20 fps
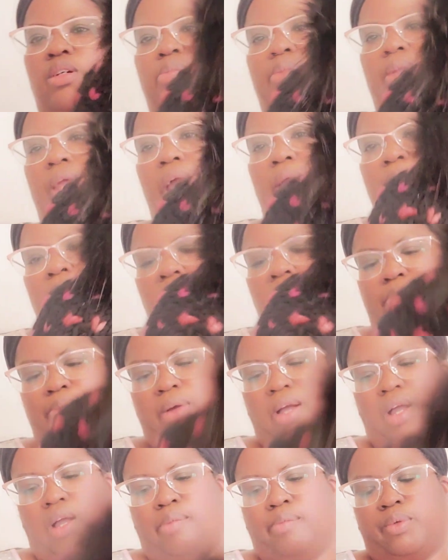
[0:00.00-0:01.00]
black
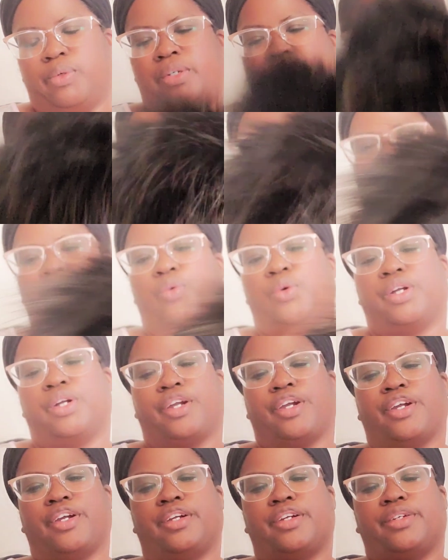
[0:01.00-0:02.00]
pom-pom on it for
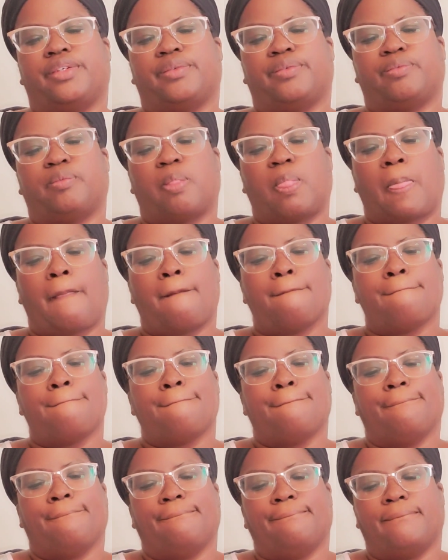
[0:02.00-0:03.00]
her.
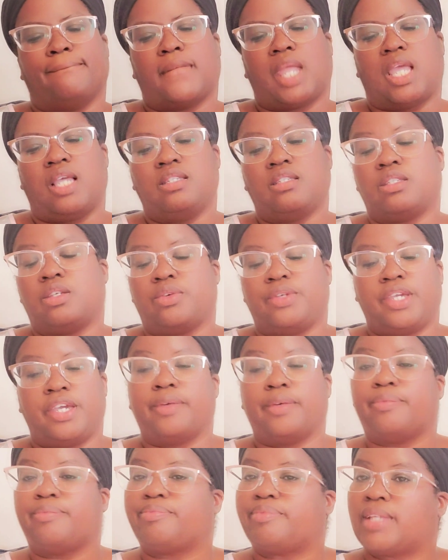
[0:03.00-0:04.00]
And so yeah,
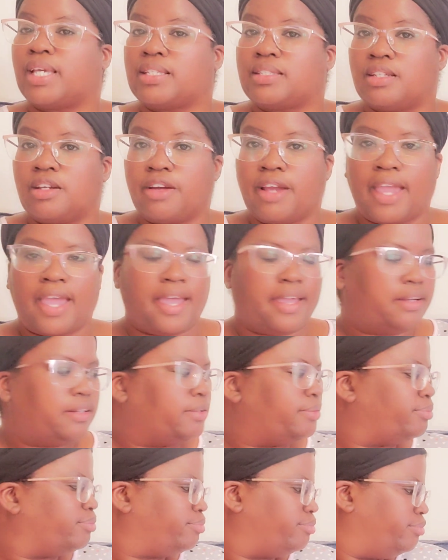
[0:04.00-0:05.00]
that's her hat.
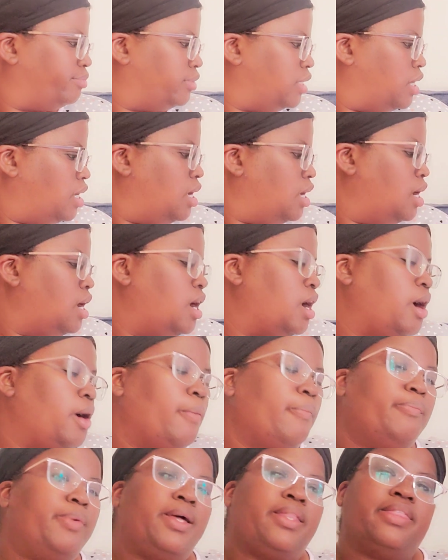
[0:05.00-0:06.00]

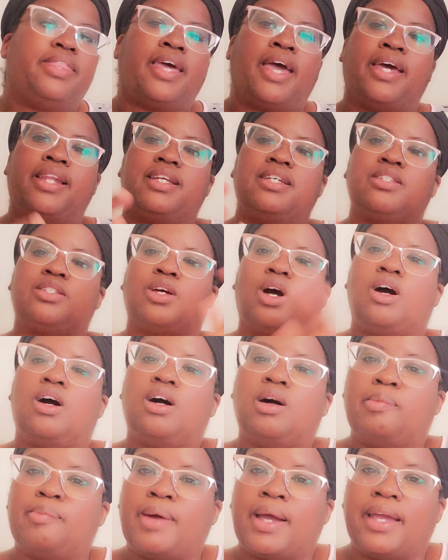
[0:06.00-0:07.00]
But that is
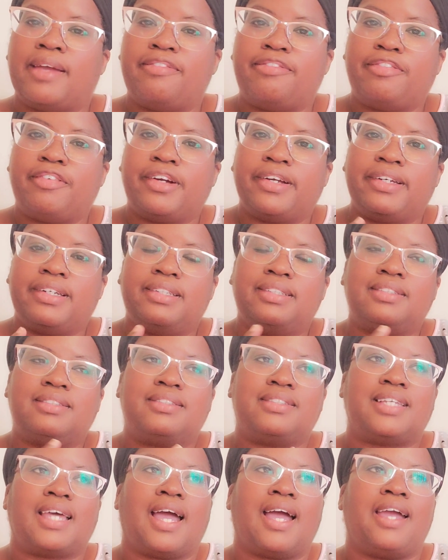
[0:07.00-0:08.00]
all, my
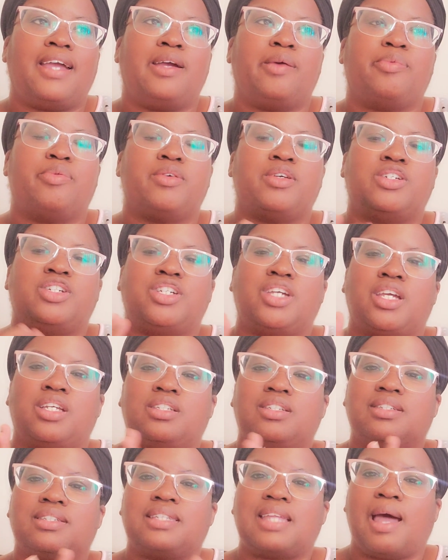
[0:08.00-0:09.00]
friends. I
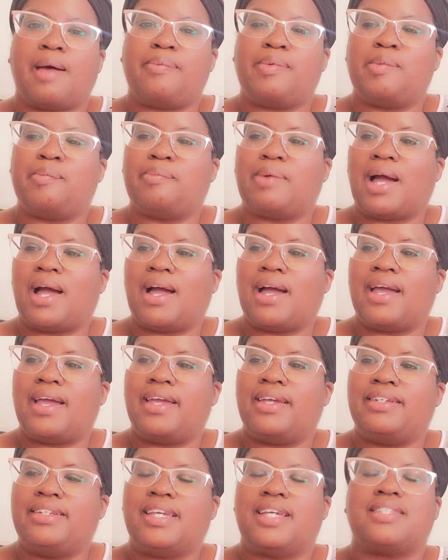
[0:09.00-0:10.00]
appreciate you stopping
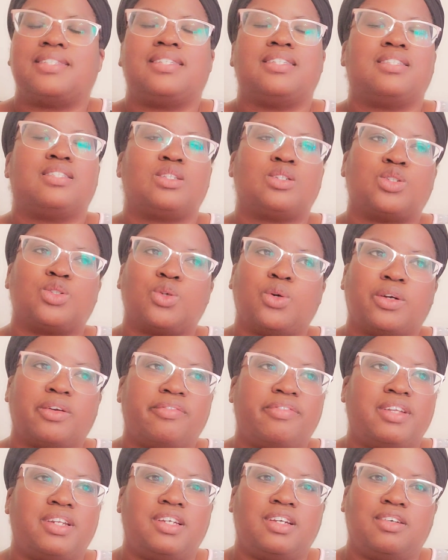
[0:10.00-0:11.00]
by. Yes, it's a shorter
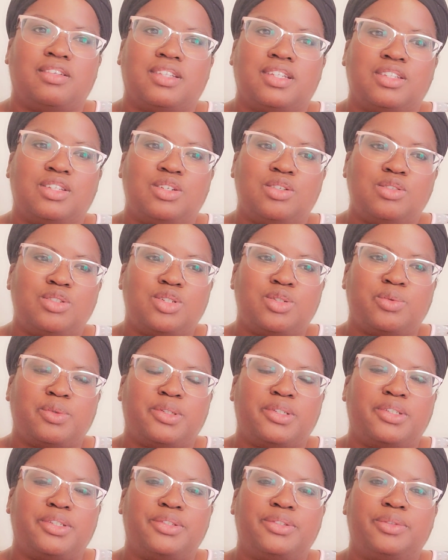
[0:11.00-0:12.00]
video than
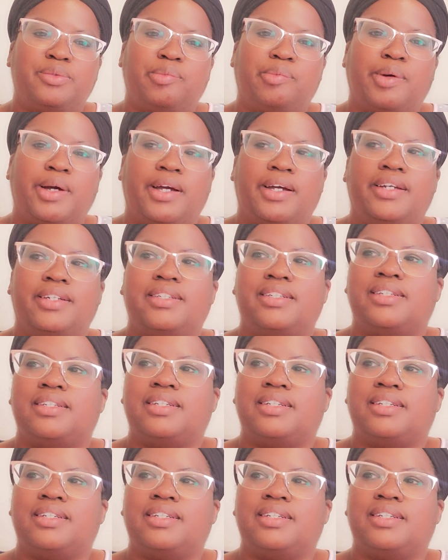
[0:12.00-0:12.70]
usual, but